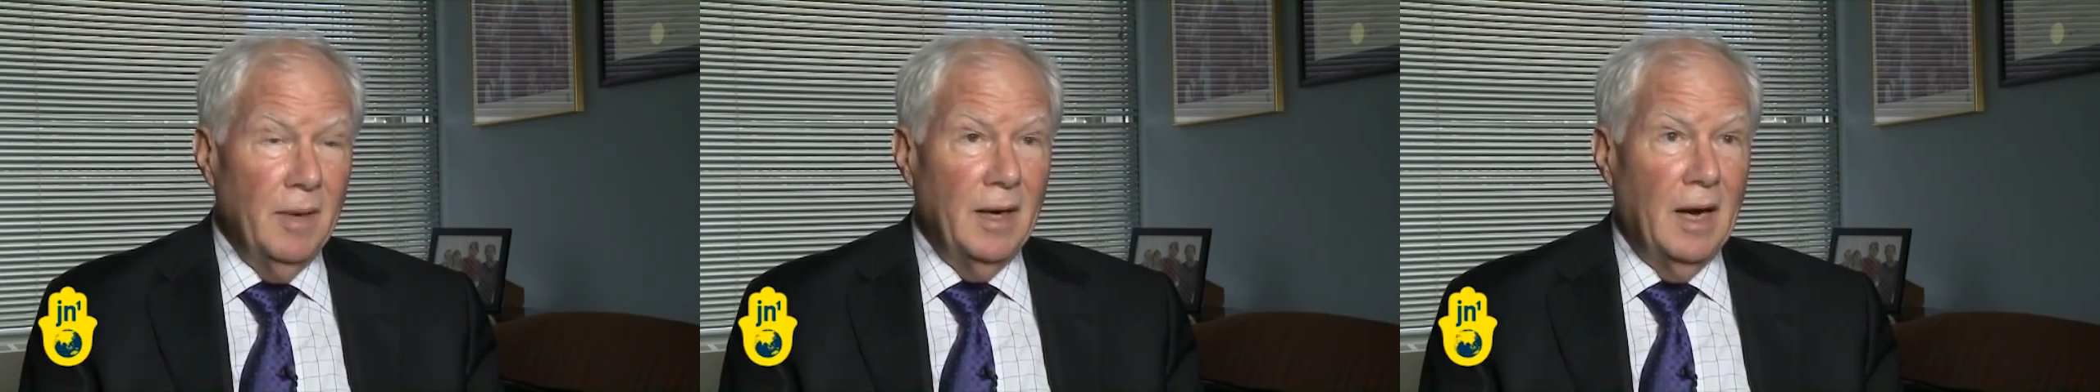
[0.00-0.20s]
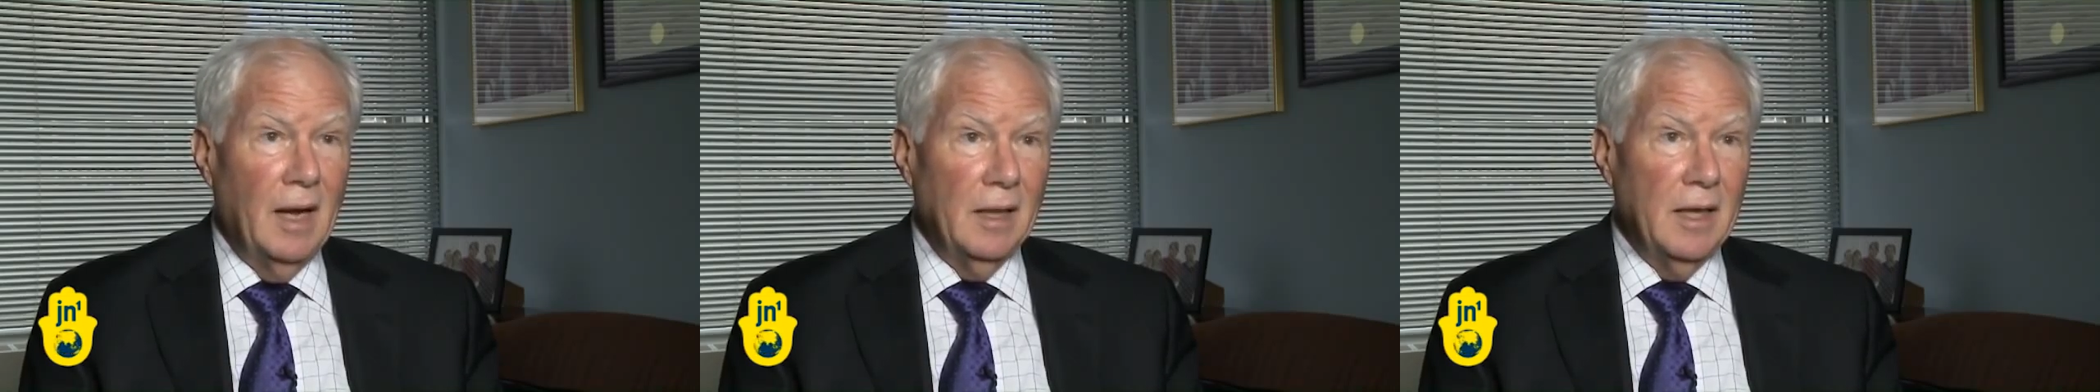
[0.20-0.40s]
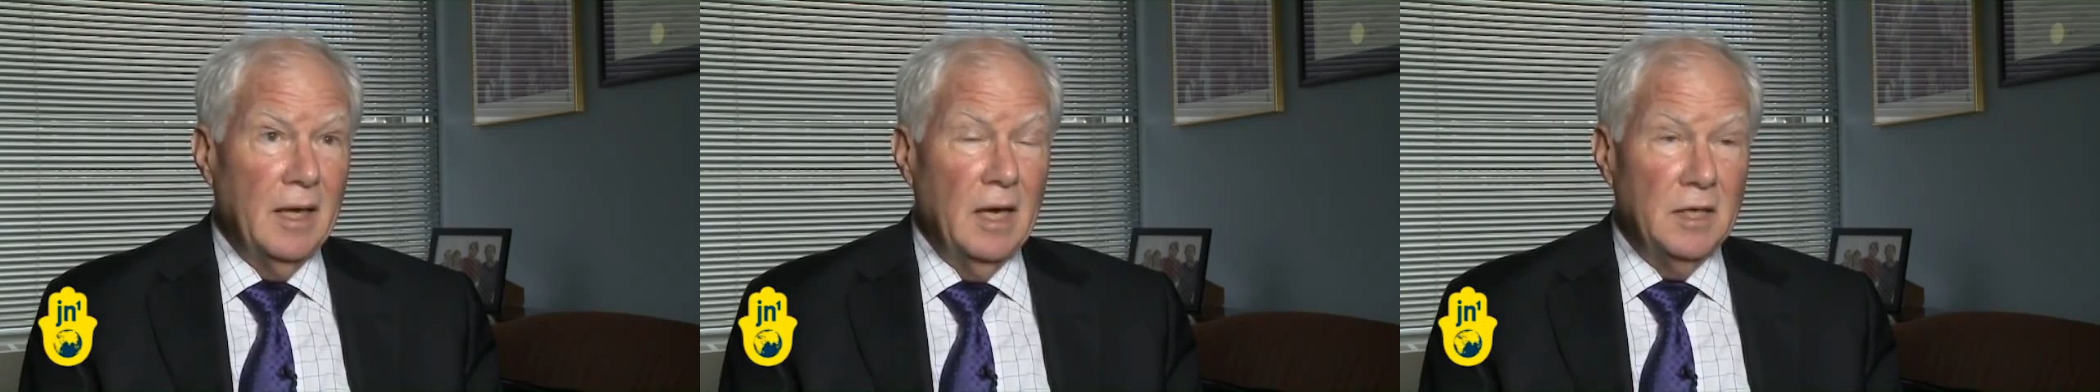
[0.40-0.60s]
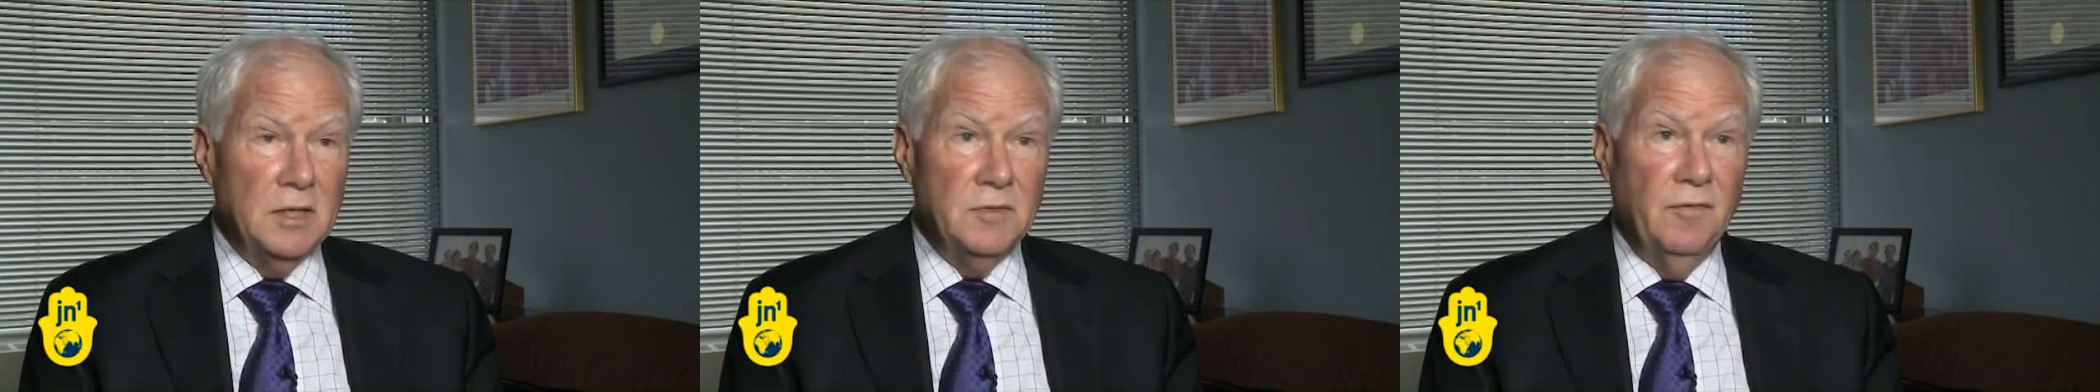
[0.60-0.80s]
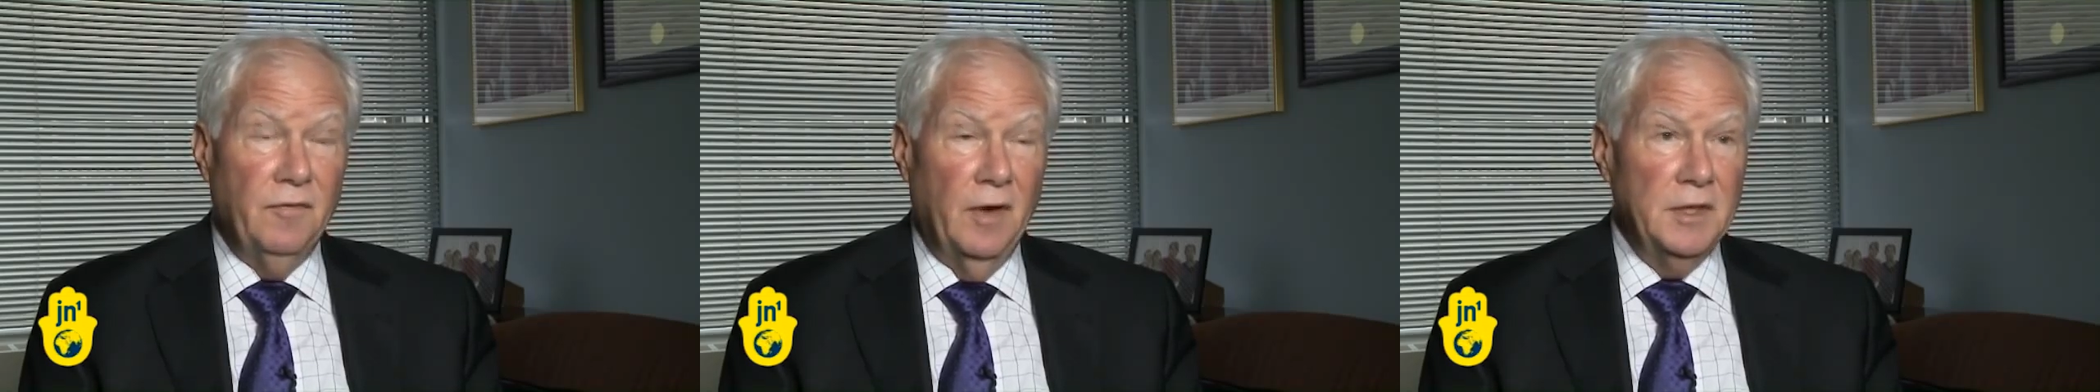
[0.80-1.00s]
and
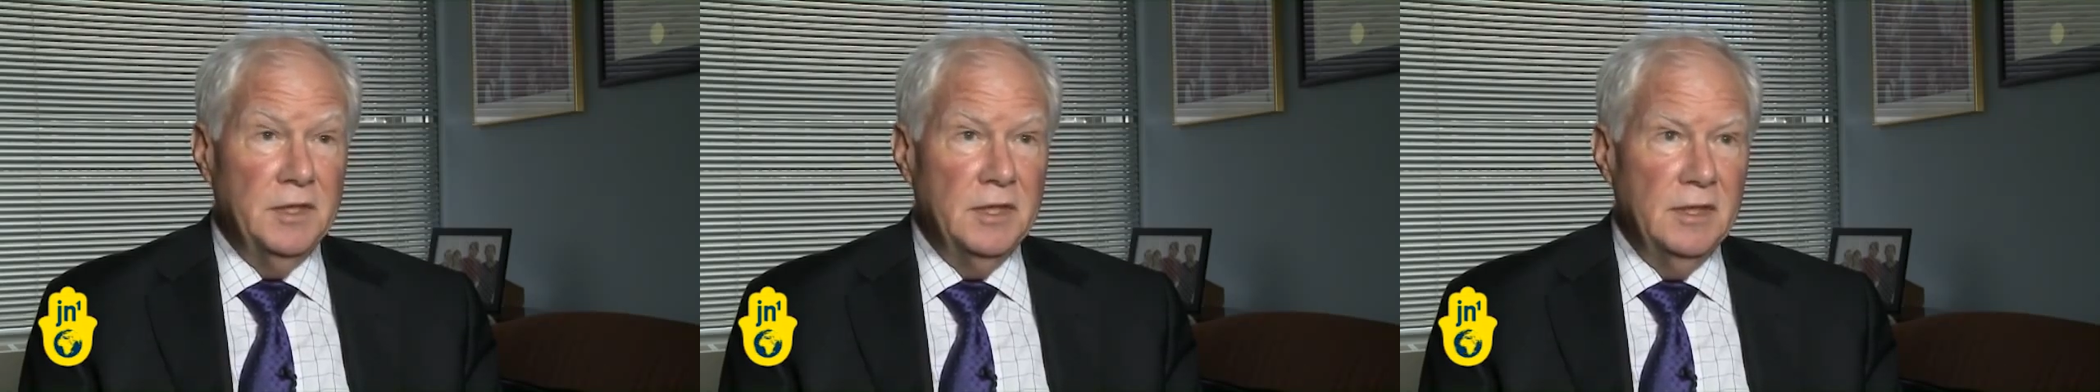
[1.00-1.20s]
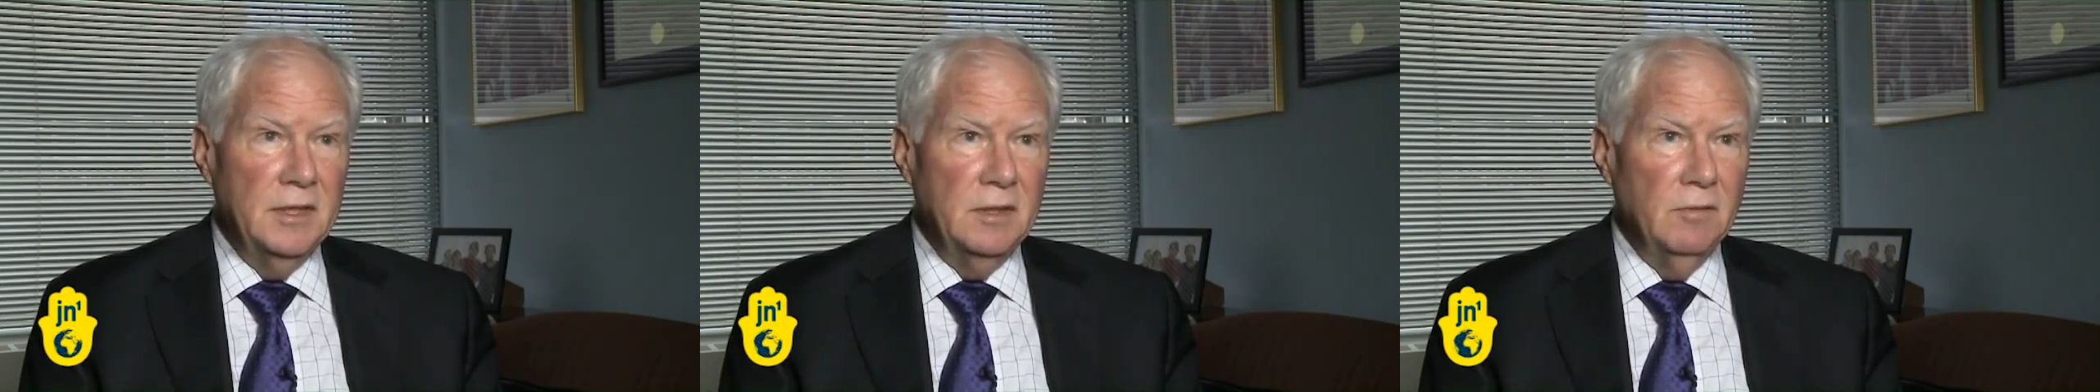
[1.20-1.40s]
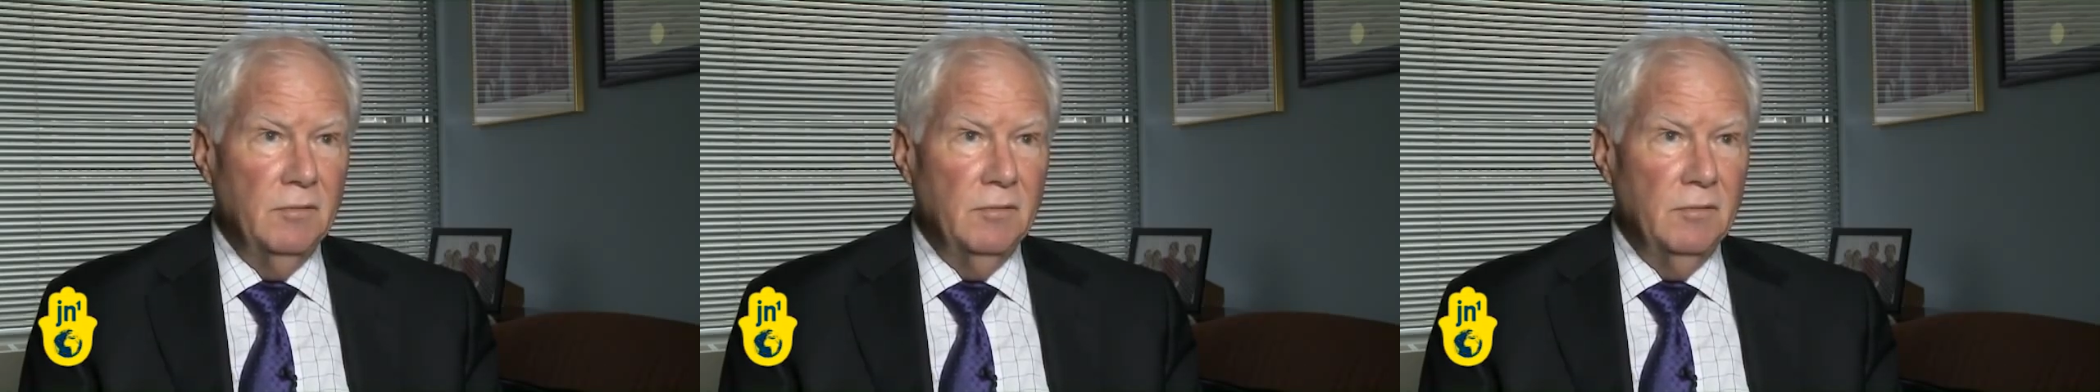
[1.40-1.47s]
Allianz funds it,